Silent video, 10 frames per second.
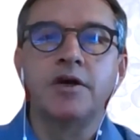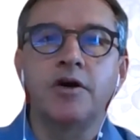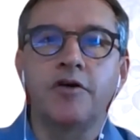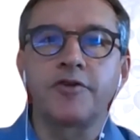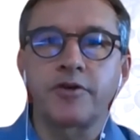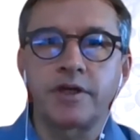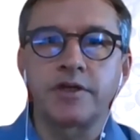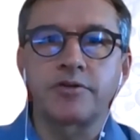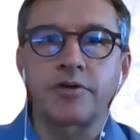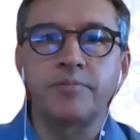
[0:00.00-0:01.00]
of the
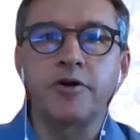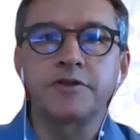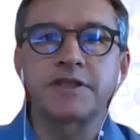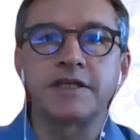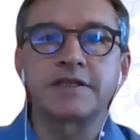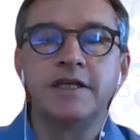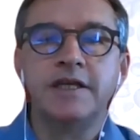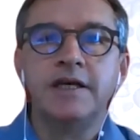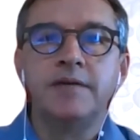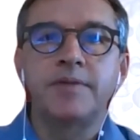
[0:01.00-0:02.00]
regulatory process,
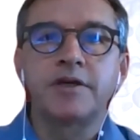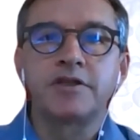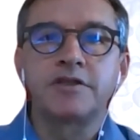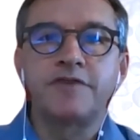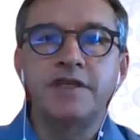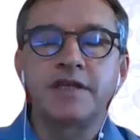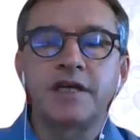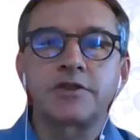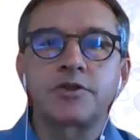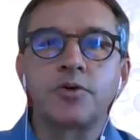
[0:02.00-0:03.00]
because these
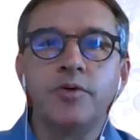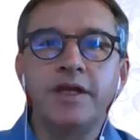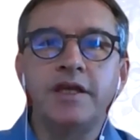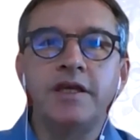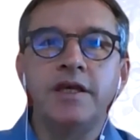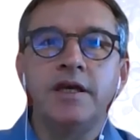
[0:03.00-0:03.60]
are truly